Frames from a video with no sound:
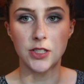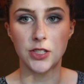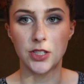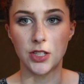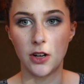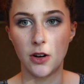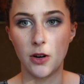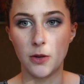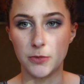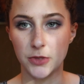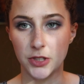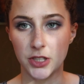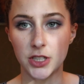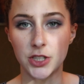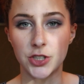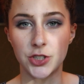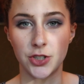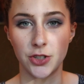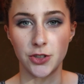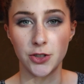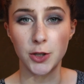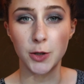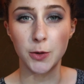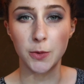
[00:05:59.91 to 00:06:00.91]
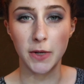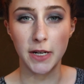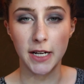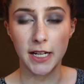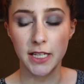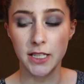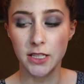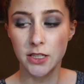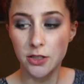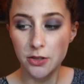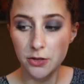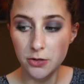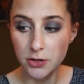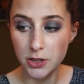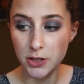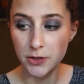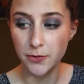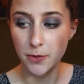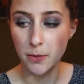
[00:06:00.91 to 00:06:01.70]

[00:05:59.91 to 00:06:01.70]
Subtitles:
So I'm just gonna show you what I use